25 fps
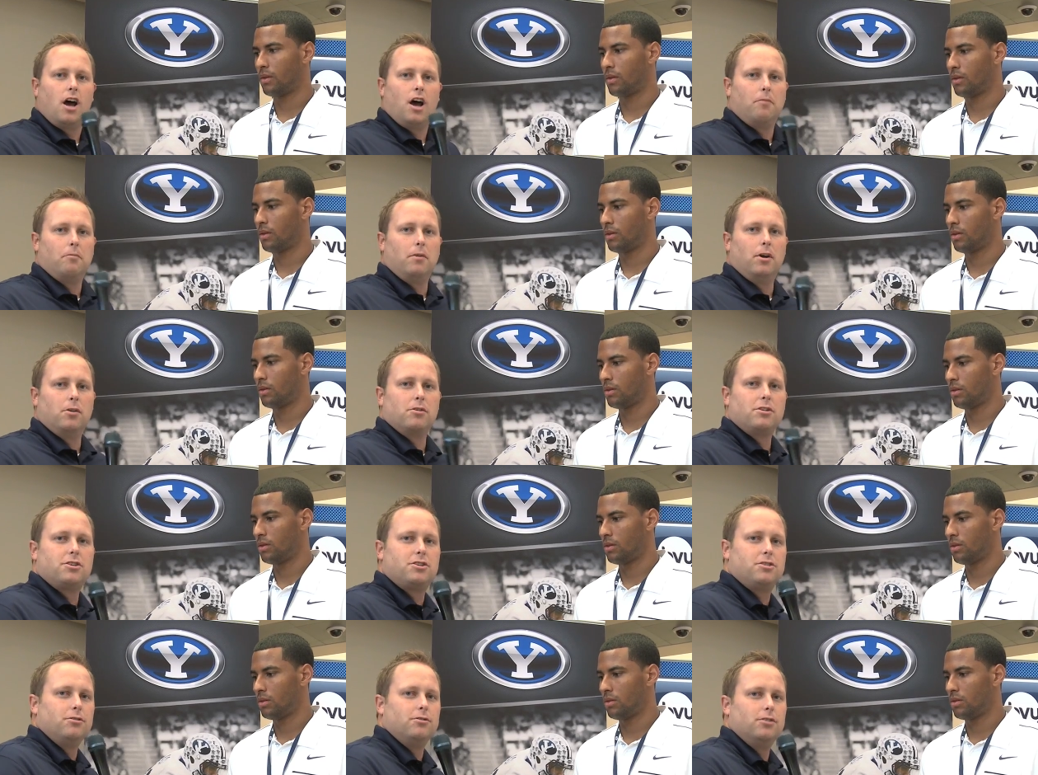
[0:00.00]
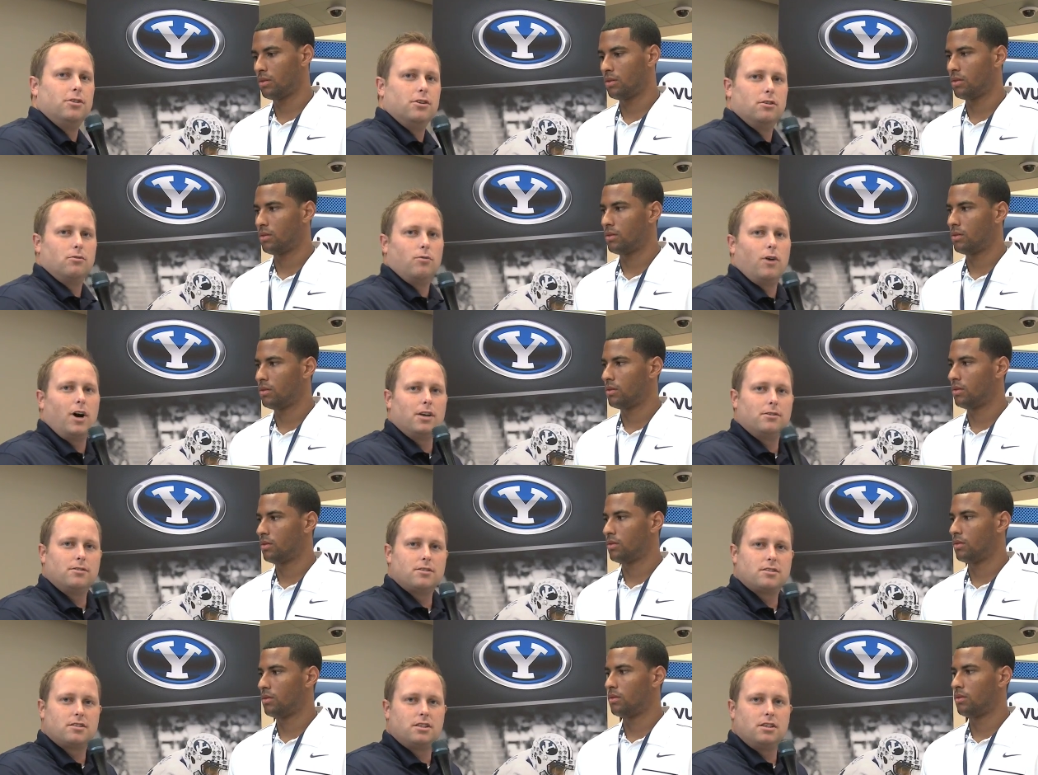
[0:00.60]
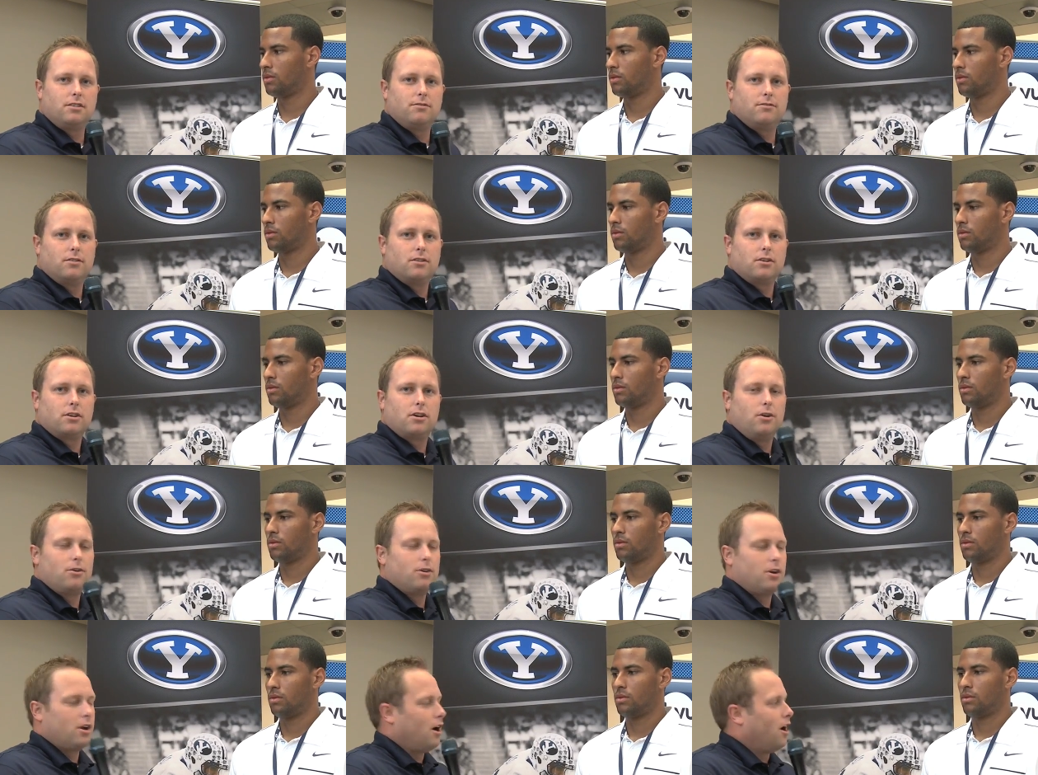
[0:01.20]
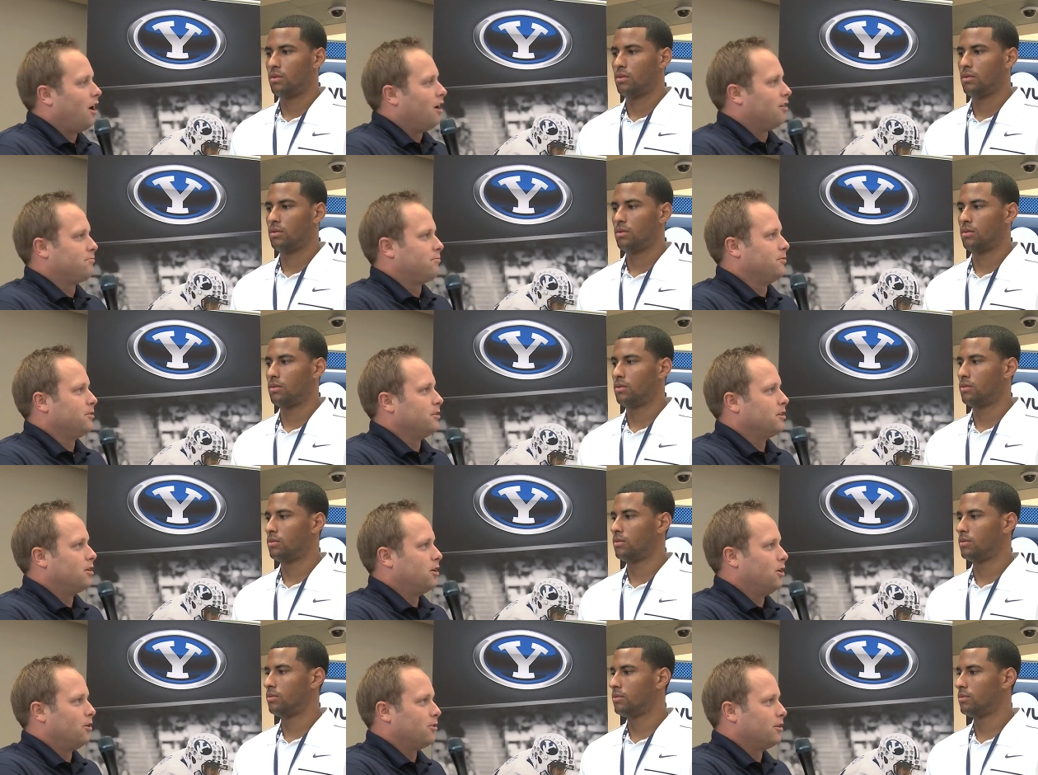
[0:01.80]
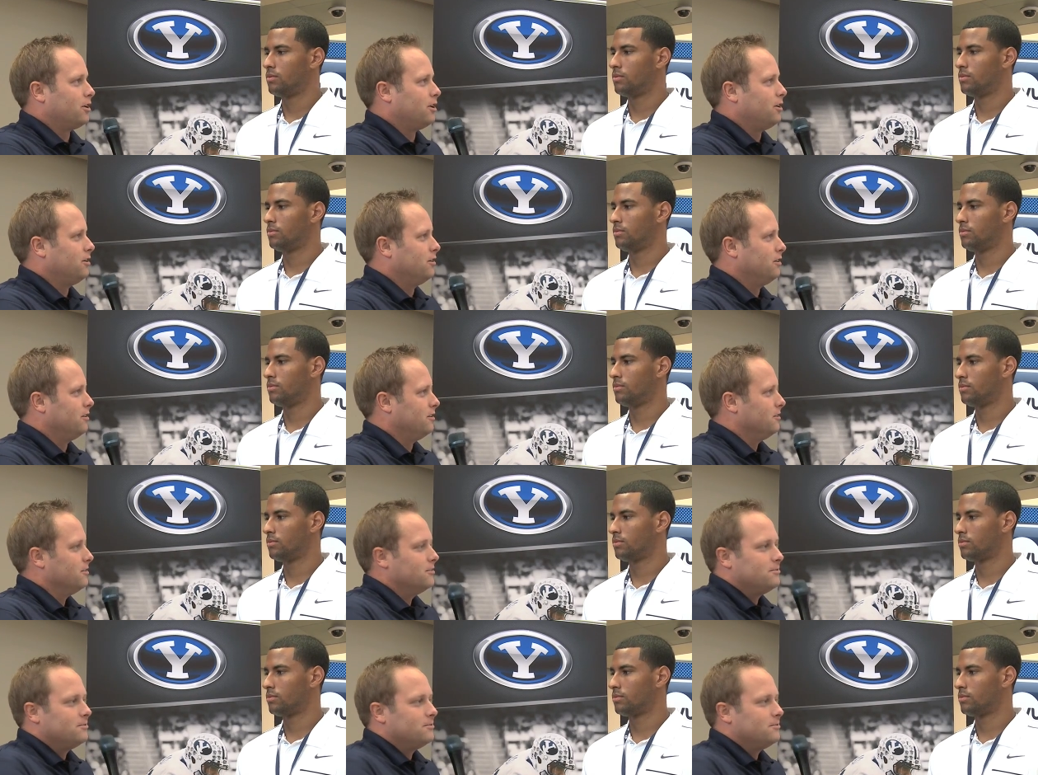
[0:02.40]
Speaker 1: I'm here with junior wide receiver Cody Hoffman. Cody,